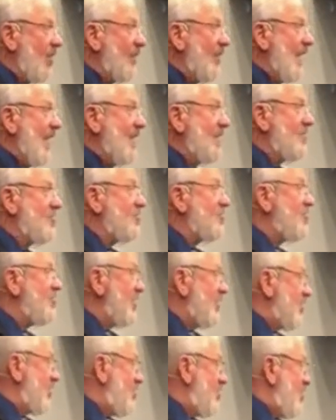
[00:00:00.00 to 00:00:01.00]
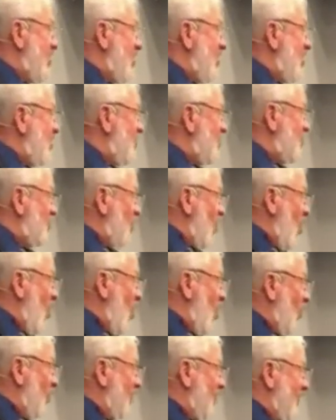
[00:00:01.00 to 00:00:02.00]
around 60 years
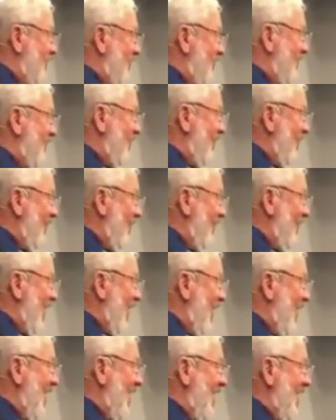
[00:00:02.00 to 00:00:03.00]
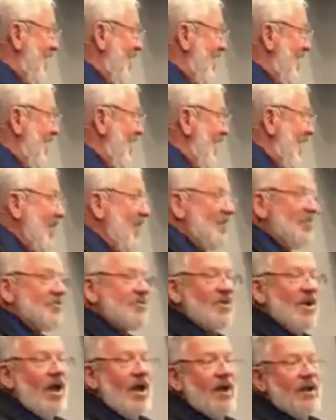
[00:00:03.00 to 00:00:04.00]
old, okay? He
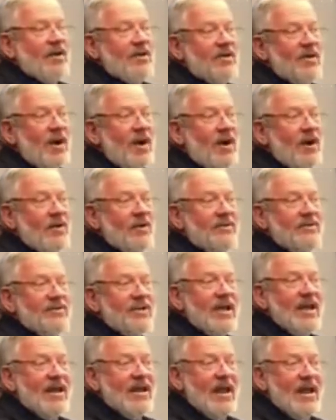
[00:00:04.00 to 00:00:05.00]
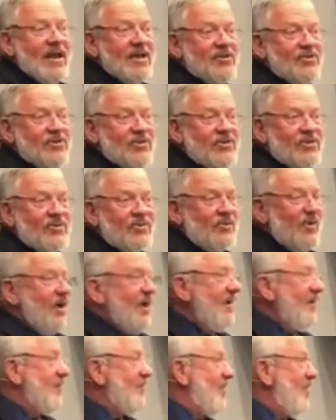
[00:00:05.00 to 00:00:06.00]
was not a young teenager
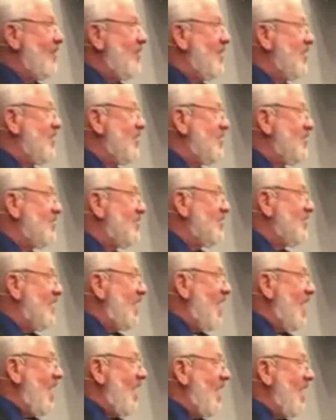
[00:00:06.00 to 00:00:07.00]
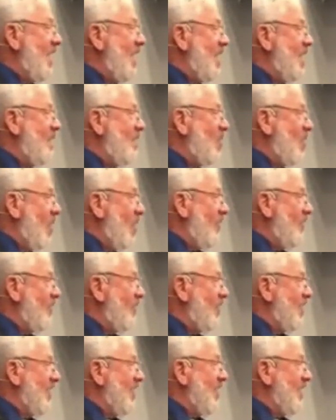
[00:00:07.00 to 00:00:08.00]
running from his hot-headed
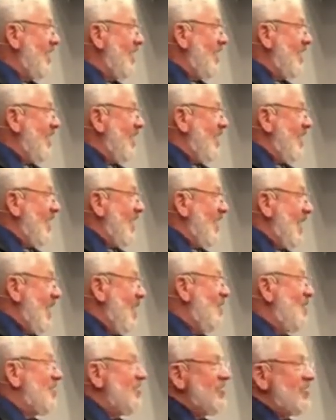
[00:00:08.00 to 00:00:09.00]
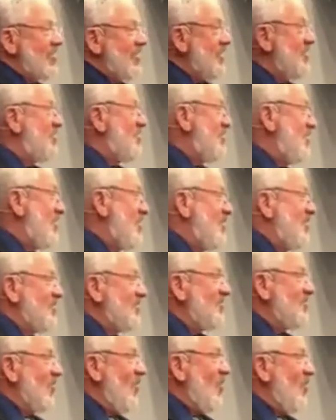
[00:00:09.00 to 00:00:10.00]
brother. He was 60
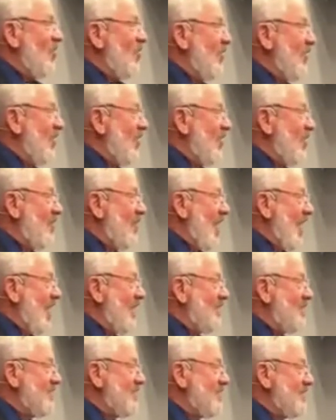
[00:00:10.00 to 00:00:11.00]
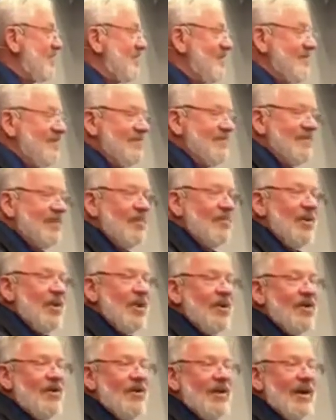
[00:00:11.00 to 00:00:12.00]
years old, thereabouts.
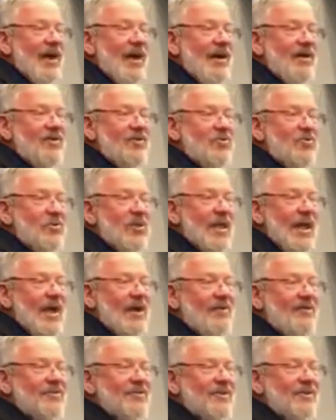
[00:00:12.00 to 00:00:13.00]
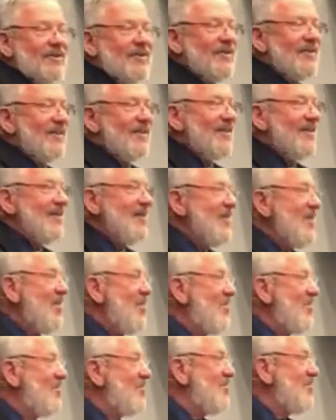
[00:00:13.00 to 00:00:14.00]
Depending on how you counted the
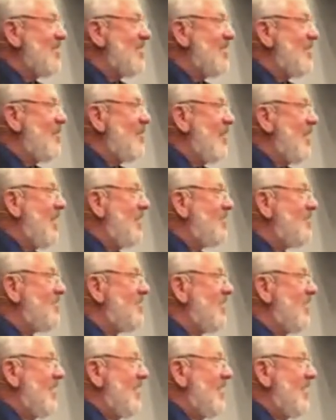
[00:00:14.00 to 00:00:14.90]
years, it depends.